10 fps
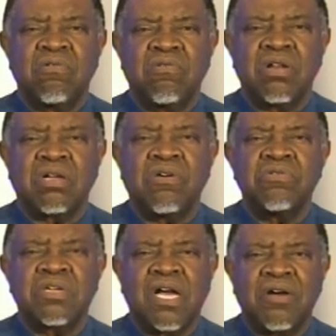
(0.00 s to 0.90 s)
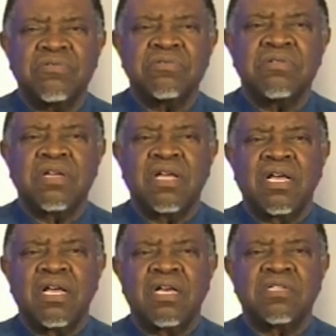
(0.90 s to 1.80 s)
will go down
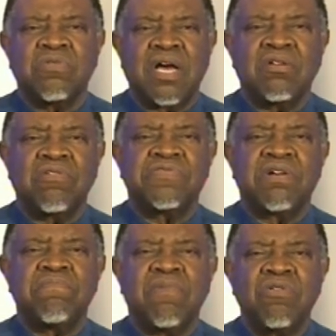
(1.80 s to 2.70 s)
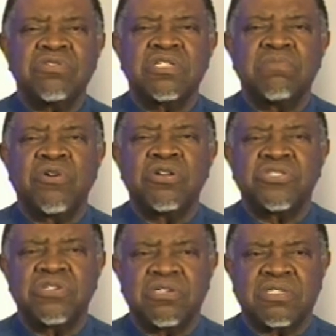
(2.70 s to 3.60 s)
as one of the most
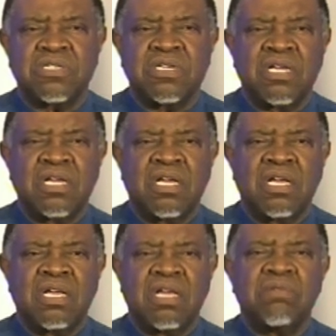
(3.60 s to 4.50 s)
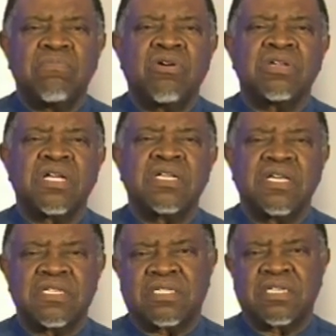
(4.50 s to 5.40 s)
tumultuous in modern
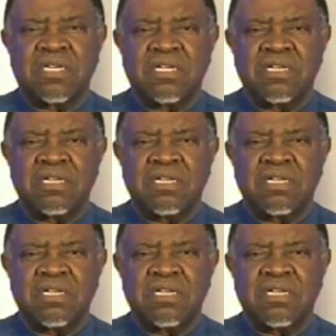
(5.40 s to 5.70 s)
history.